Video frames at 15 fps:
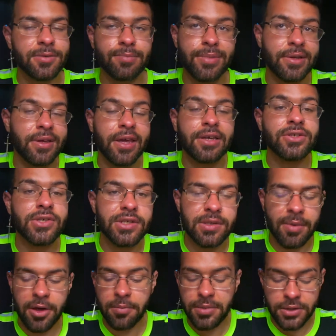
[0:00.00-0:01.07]
being anxious
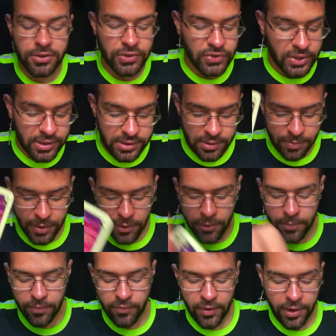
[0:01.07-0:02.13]
about, being stressed
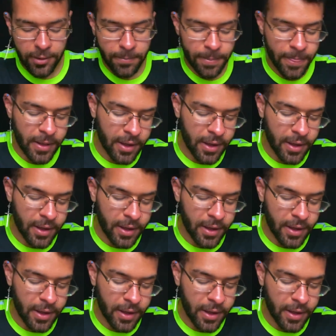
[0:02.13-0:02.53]
about, right?